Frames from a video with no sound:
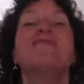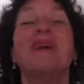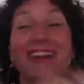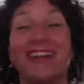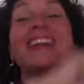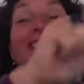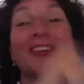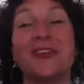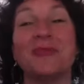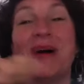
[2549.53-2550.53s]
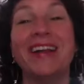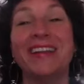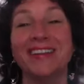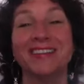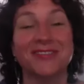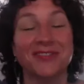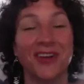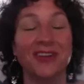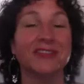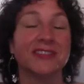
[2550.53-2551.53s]
But, the mind gets
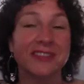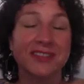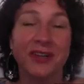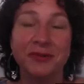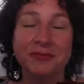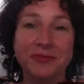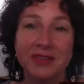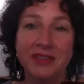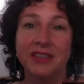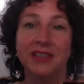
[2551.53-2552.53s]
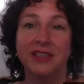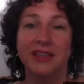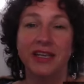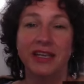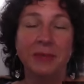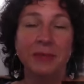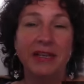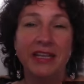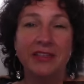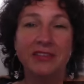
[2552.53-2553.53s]
involved. So,
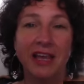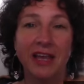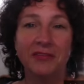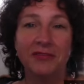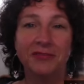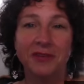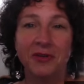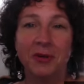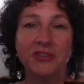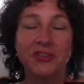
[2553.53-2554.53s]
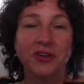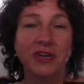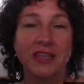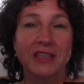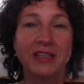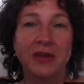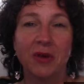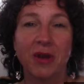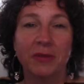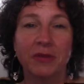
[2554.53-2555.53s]
anybody else have a question or anything they
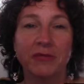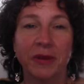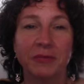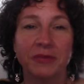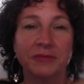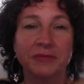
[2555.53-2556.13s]
want reframed?